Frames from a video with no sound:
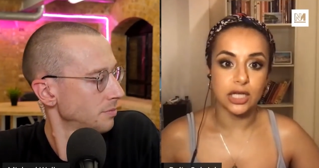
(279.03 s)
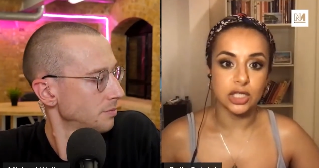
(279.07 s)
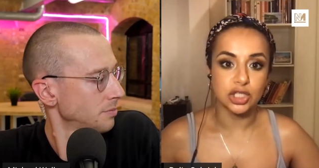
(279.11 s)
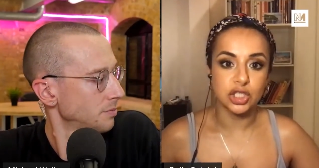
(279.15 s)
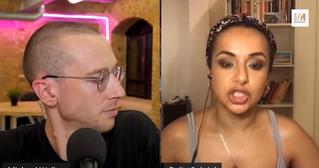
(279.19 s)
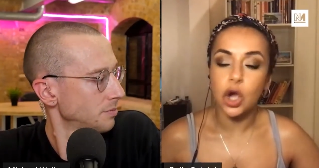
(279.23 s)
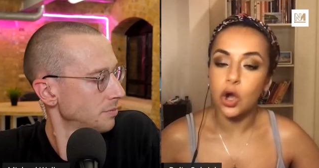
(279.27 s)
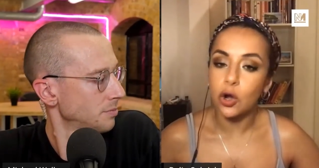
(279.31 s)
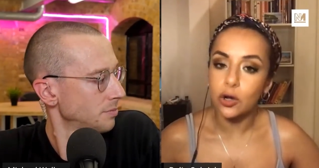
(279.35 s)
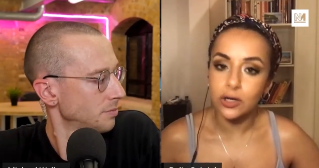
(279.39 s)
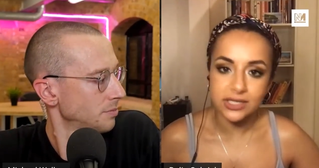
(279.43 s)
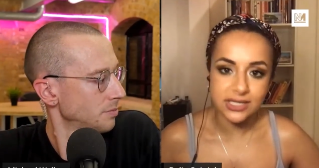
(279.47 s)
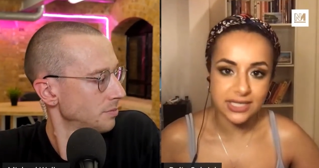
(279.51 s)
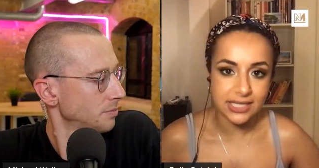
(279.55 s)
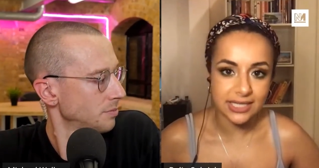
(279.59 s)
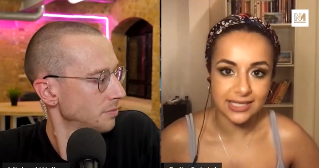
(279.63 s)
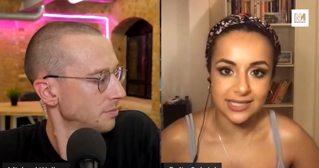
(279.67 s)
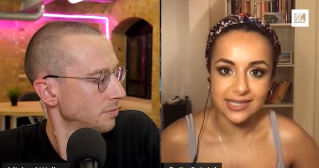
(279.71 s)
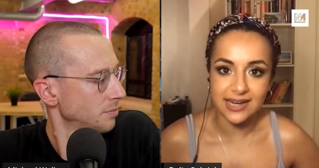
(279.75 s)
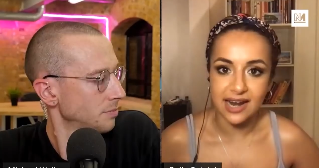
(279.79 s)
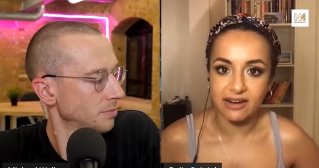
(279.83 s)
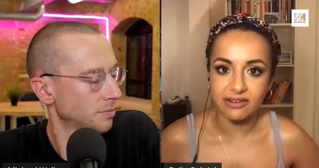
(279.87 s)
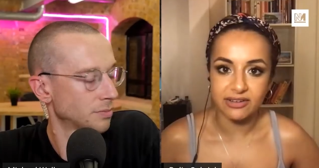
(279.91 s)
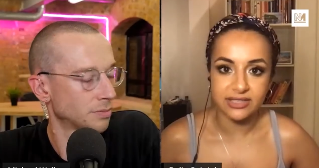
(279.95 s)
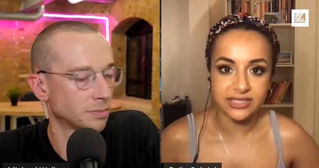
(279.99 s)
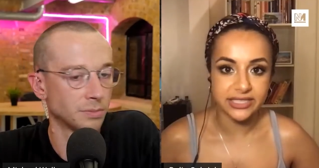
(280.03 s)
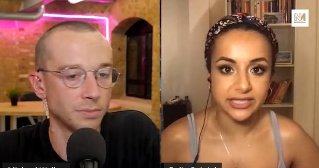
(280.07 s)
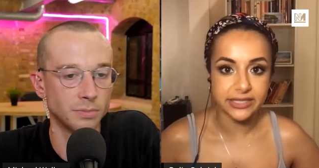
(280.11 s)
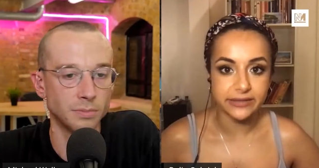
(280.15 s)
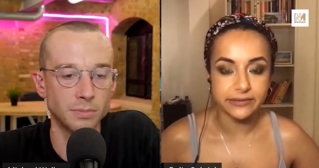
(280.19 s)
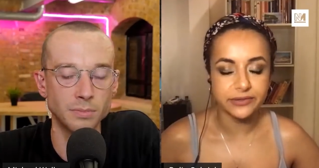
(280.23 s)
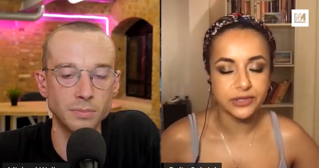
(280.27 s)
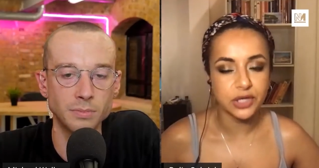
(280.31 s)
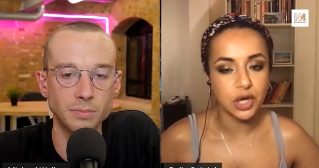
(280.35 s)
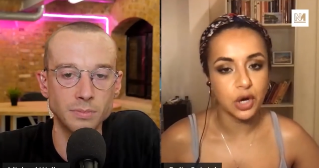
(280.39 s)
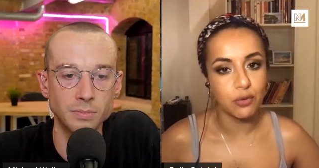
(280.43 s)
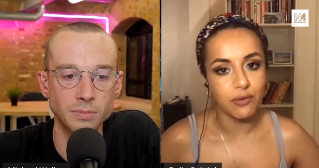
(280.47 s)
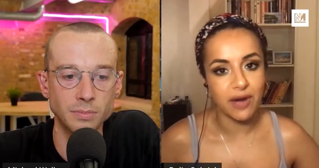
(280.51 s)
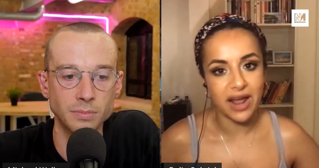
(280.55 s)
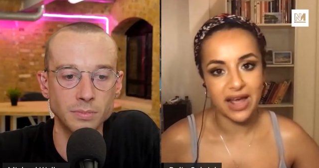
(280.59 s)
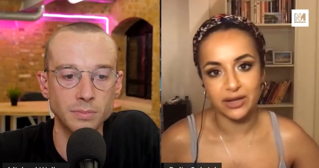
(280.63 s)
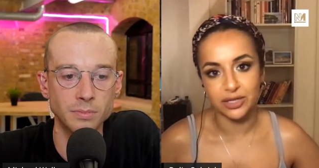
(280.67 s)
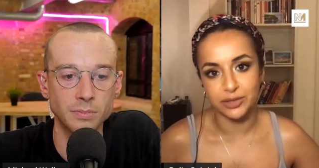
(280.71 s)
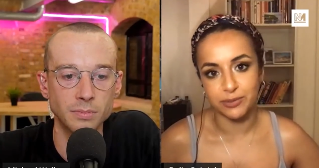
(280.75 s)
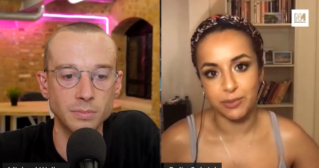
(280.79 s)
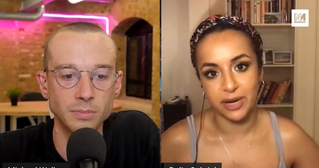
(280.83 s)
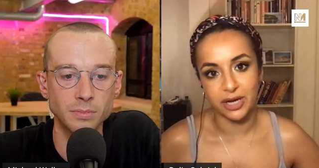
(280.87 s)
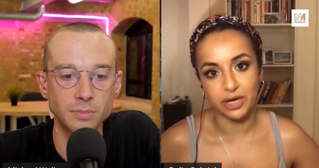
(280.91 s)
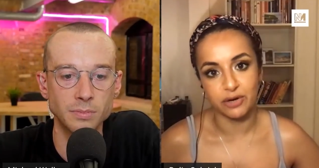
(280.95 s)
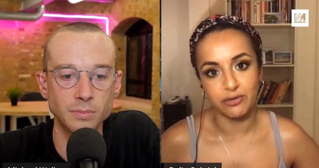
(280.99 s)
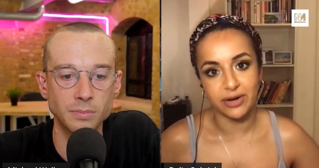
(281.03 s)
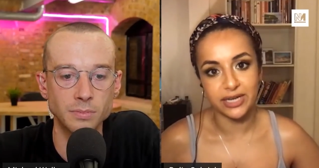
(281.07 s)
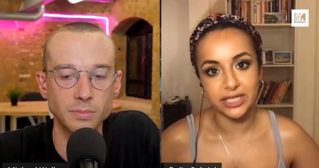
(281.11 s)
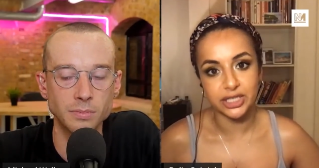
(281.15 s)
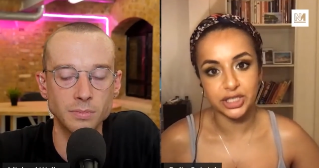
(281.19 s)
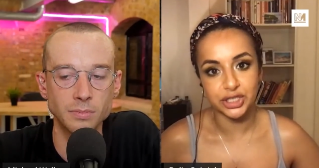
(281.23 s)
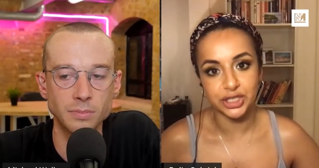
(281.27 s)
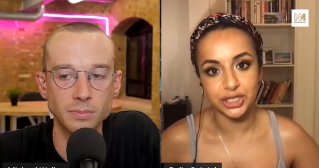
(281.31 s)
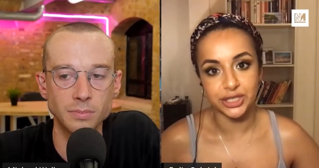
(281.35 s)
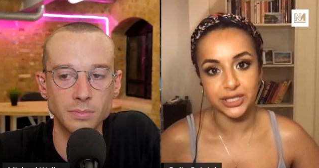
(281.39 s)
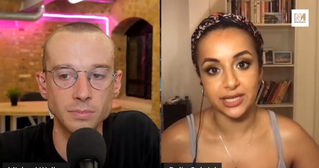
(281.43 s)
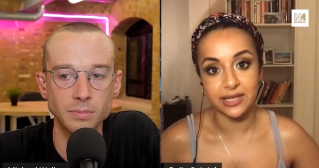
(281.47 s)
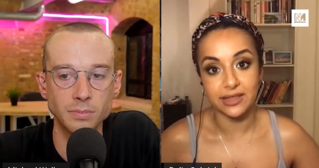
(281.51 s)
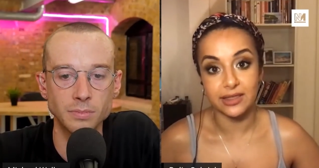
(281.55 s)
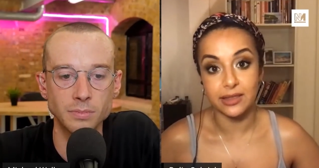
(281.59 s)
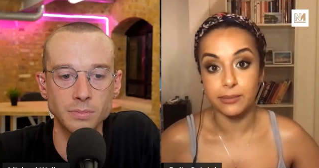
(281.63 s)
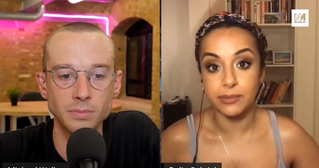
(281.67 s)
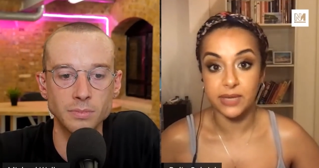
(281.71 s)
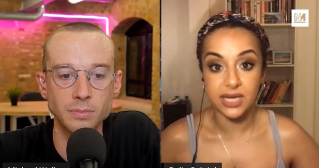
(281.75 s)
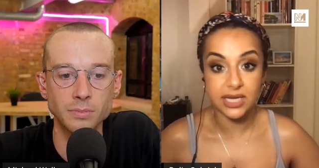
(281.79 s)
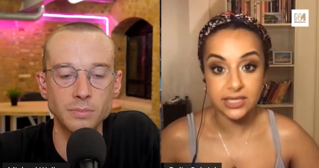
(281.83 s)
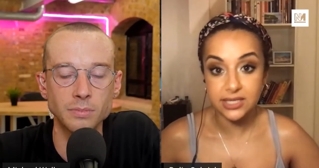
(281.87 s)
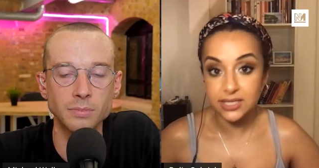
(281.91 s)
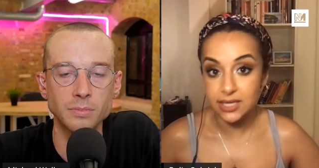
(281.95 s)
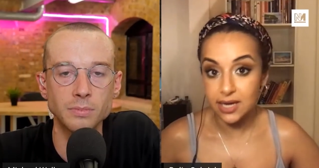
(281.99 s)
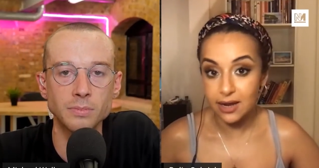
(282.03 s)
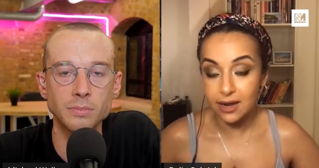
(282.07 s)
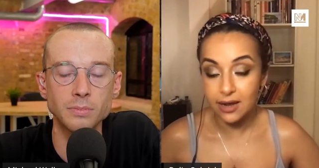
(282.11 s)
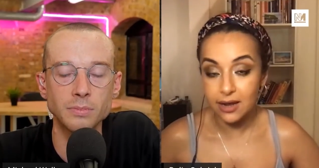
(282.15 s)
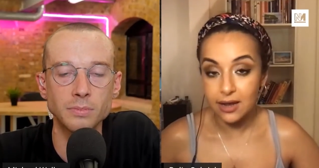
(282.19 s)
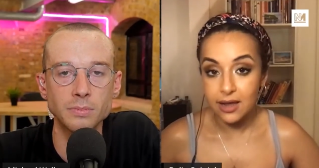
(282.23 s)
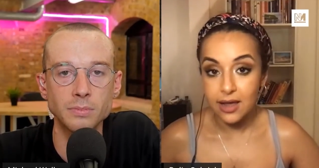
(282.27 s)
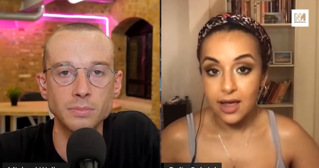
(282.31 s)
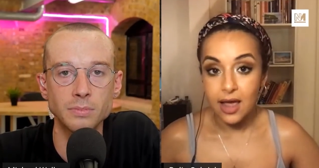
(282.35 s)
Speaker 1: toxic narratives around migration in the media,